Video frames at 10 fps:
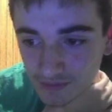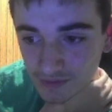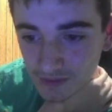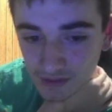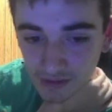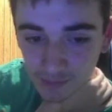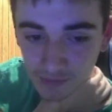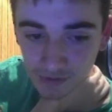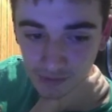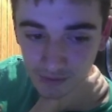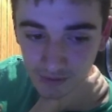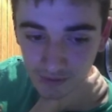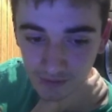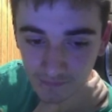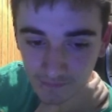I am
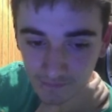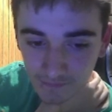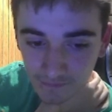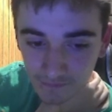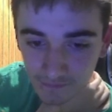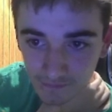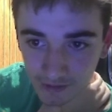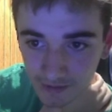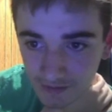doing that.